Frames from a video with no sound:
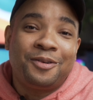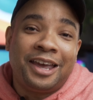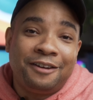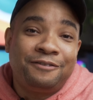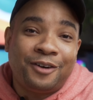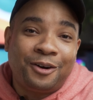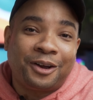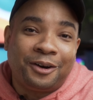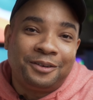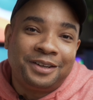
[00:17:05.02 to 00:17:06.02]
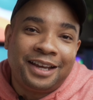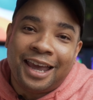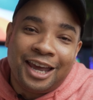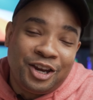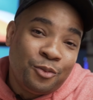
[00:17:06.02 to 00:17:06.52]
and photo
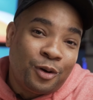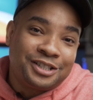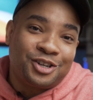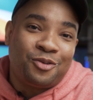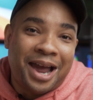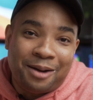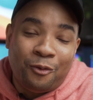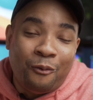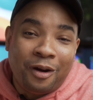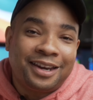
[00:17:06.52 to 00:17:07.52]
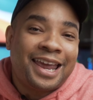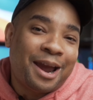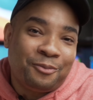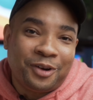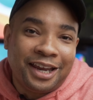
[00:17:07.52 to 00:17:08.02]
and you want to grab one
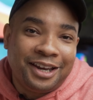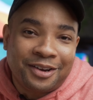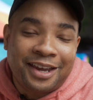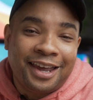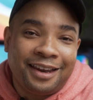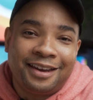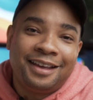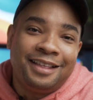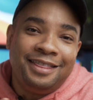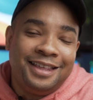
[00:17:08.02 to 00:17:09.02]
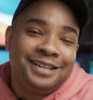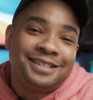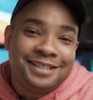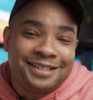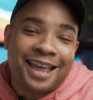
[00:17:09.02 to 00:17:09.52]
camera in your kit, this
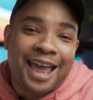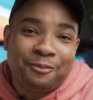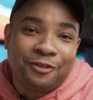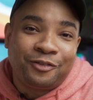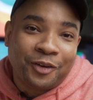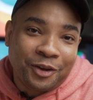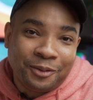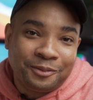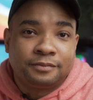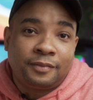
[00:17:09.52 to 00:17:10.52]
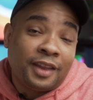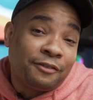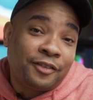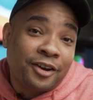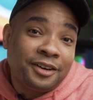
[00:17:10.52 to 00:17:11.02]
is the camera for you. Now,
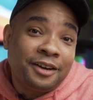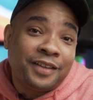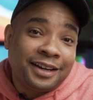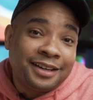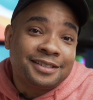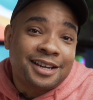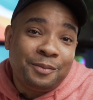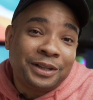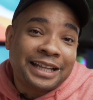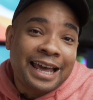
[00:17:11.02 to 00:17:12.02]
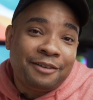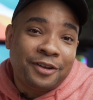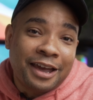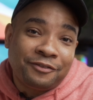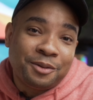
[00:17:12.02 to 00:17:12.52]
fair enough, that does come with a
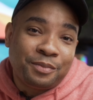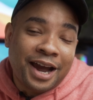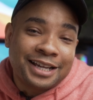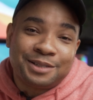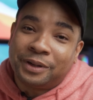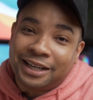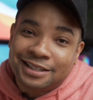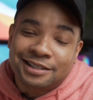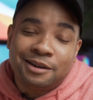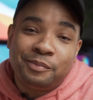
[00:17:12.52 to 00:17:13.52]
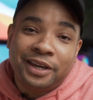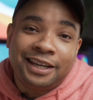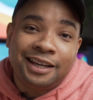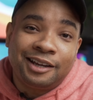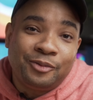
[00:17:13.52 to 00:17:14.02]
hefty price, but it is
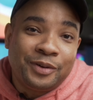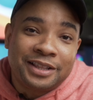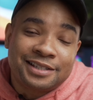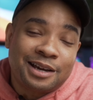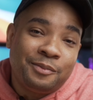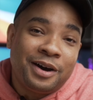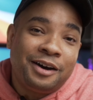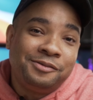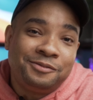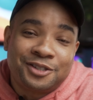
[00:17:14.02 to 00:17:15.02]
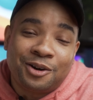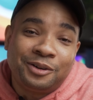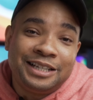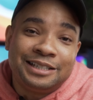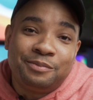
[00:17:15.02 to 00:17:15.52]
competing with some of
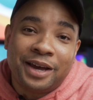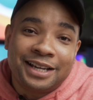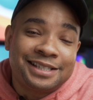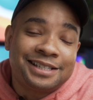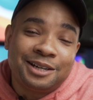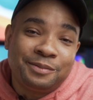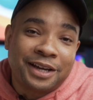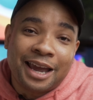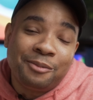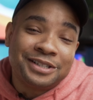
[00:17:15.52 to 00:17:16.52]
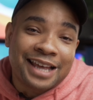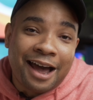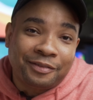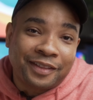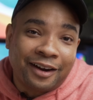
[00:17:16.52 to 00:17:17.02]
Sony's best cinema cameras
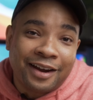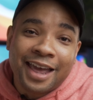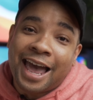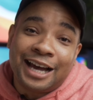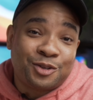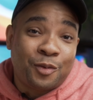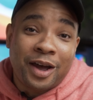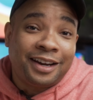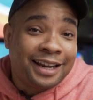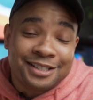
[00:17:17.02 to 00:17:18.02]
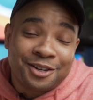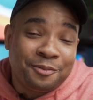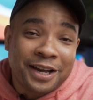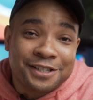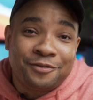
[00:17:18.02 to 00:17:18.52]
out there, as well as their
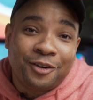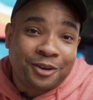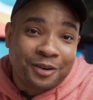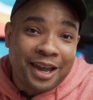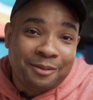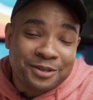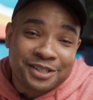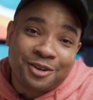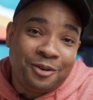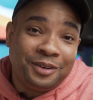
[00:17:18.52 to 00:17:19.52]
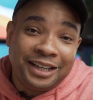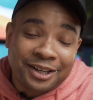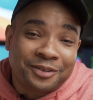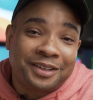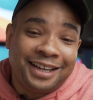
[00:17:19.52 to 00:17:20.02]
best photo cameras. So
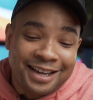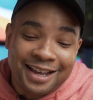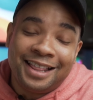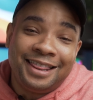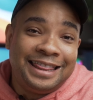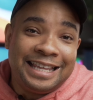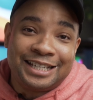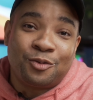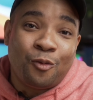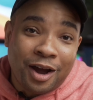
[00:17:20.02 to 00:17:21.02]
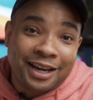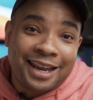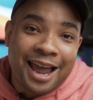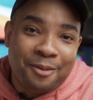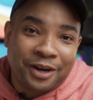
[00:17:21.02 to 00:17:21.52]
literally, this one
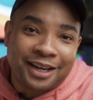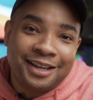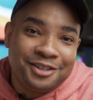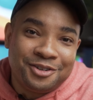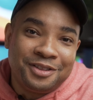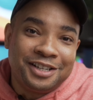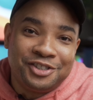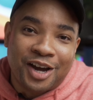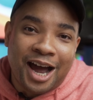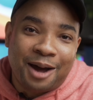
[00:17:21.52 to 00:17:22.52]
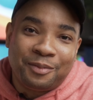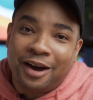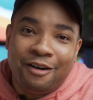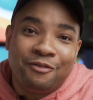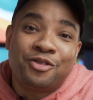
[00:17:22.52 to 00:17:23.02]
camera can do the job
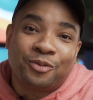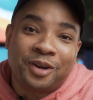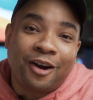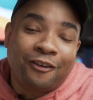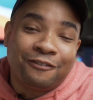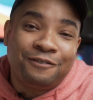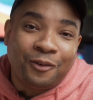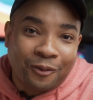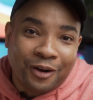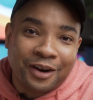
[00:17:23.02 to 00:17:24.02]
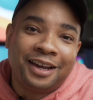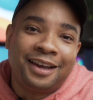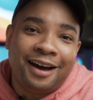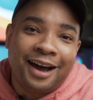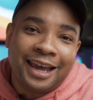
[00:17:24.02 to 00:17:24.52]
of 3 or 4
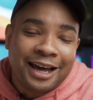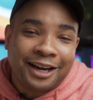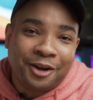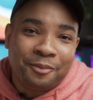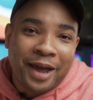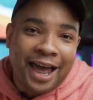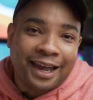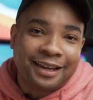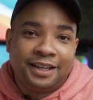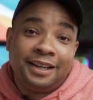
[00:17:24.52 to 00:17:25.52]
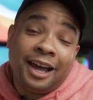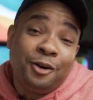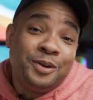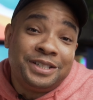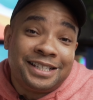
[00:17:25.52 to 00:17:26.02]
out of your bag. Now,
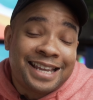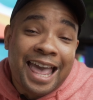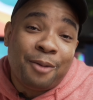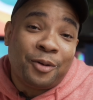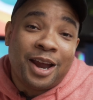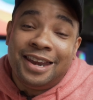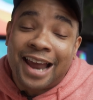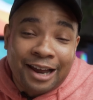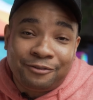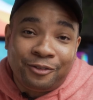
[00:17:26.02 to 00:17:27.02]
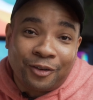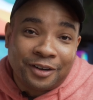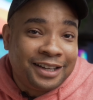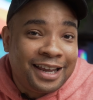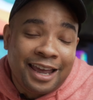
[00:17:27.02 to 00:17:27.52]
who is this camera not for?
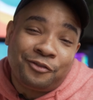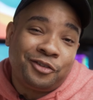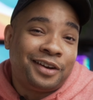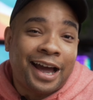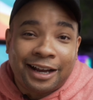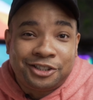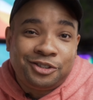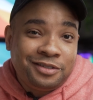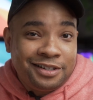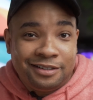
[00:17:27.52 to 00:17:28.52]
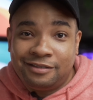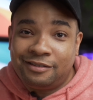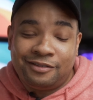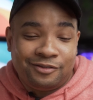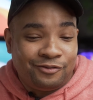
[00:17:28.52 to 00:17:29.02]
If you're not shooting
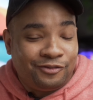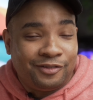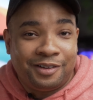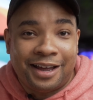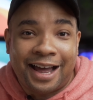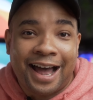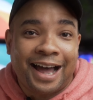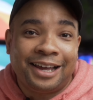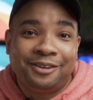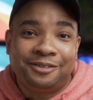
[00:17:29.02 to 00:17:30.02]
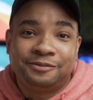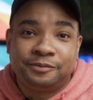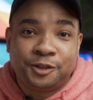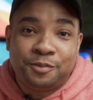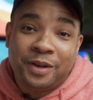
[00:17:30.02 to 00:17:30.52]
high
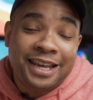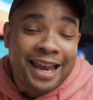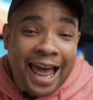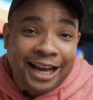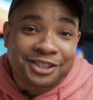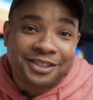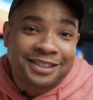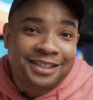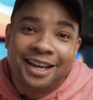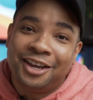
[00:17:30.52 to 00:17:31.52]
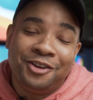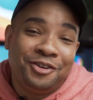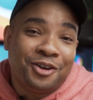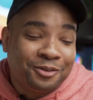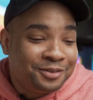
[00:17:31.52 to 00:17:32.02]
speed action, you
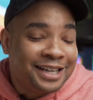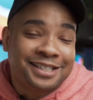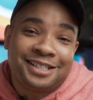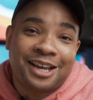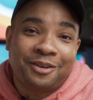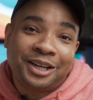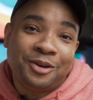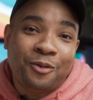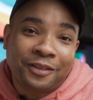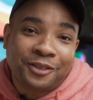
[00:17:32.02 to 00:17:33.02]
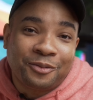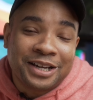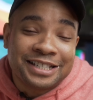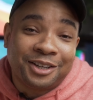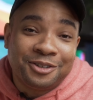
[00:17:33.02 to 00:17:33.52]
don't necessarily want the
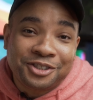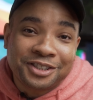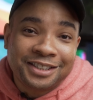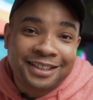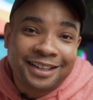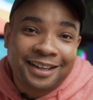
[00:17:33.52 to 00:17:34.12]
resolution,